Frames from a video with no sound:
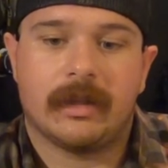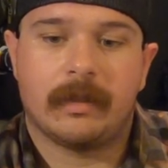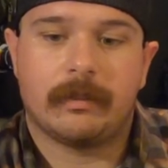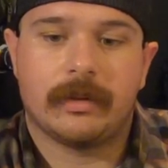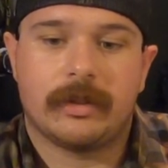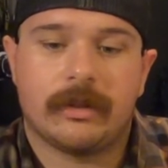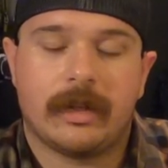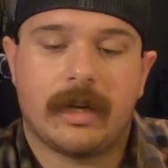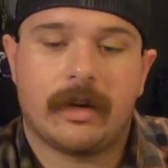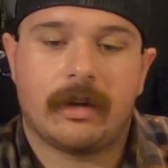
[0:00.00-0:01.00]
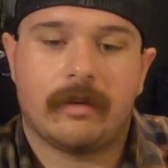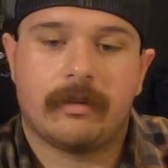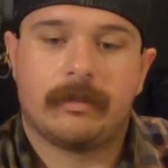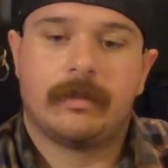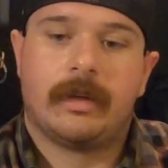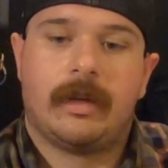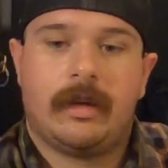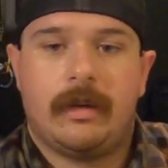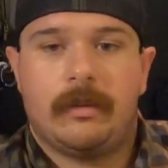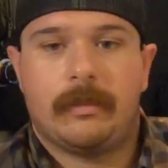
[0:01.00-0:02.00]
I'm pretty sure they got all of them.
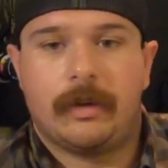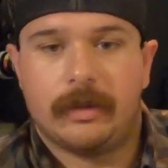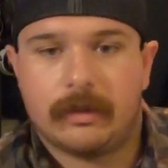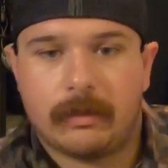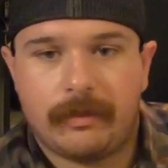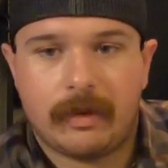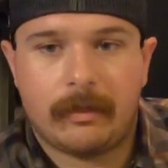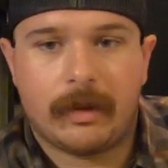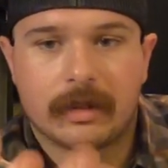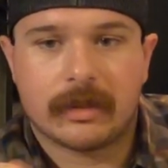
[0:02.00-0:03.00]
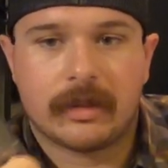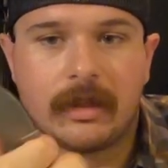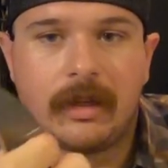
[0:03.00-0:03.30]
But 25 bucks.